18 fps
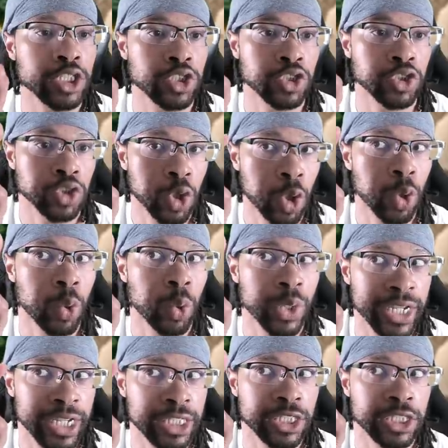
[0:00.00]
it's
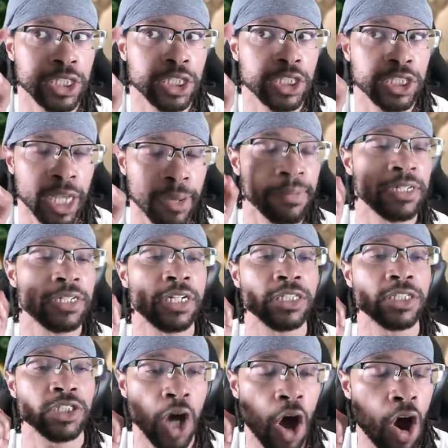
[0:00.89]
so easy to summon.
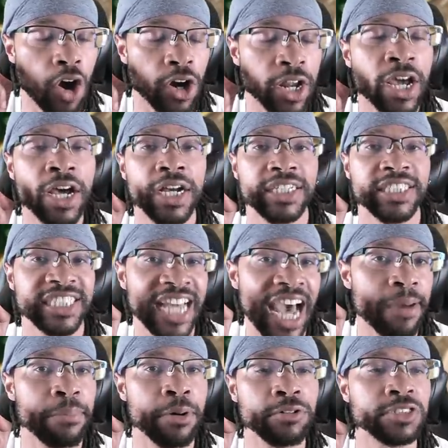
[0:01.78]
Discard a
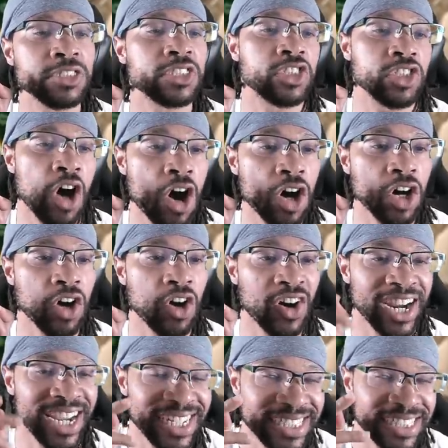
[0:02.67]
Cyberse to draw a
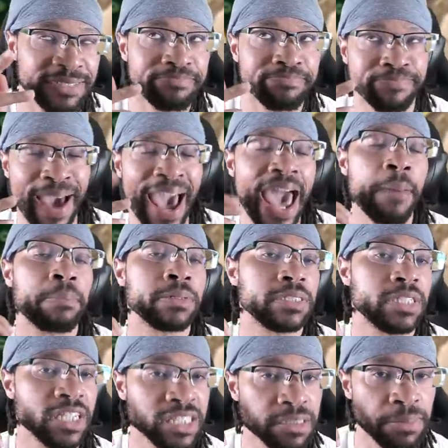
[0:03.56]
card. Isn't bad,
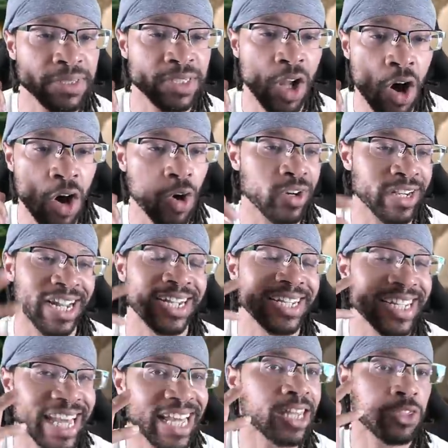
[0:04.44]
but doesn't belong on a
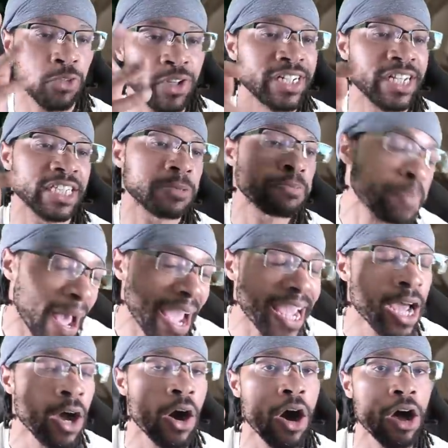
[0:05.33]
Link three,
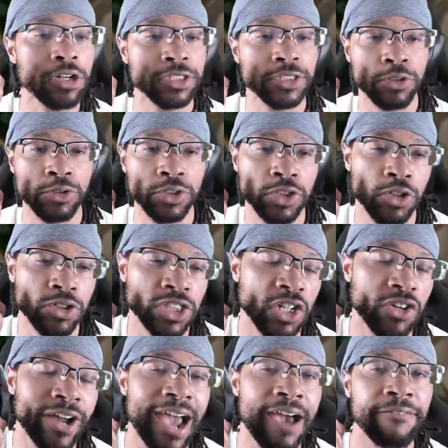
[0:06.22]
despite also
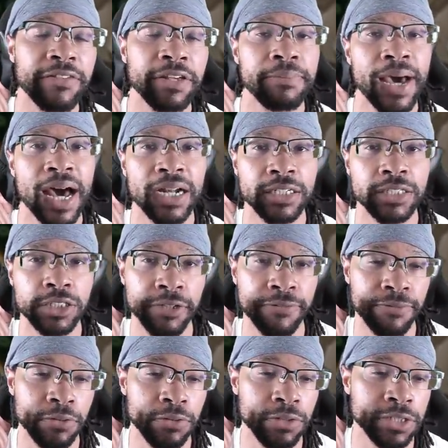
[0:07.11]
searching Gravity Balance
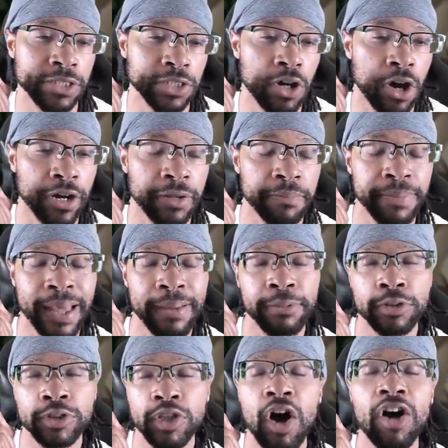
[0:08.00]
if you discard a
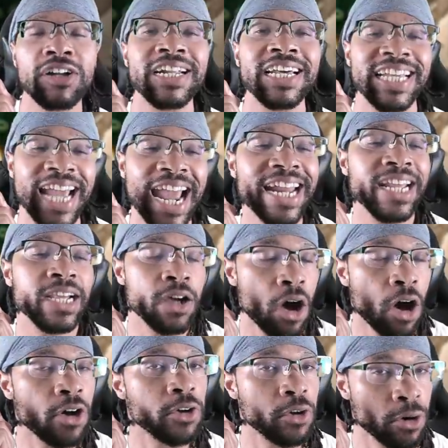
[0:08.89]
Pebble Dog, negating
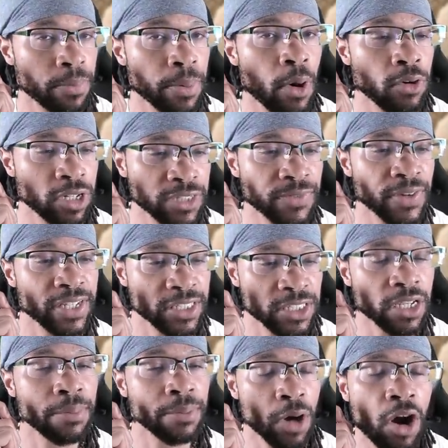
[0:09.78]
all your opponent's
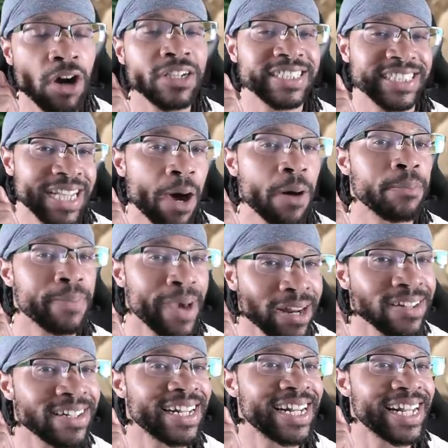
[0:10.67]
face-up cards sound
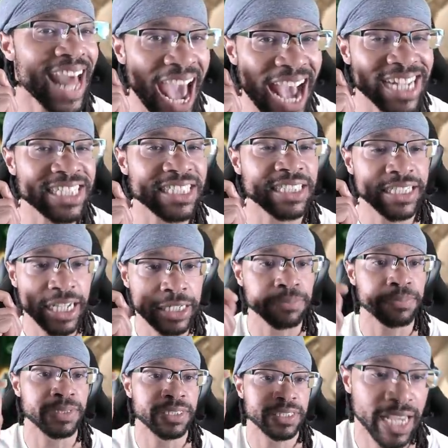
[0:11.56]
better than it actually
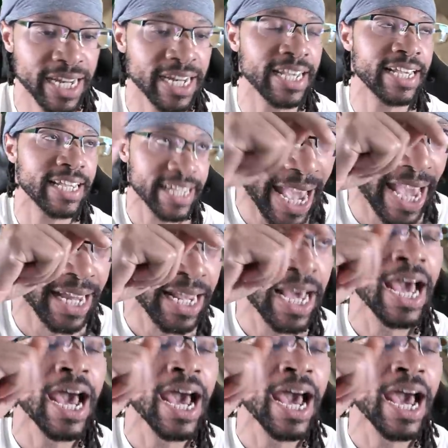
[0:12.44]
is. But then again,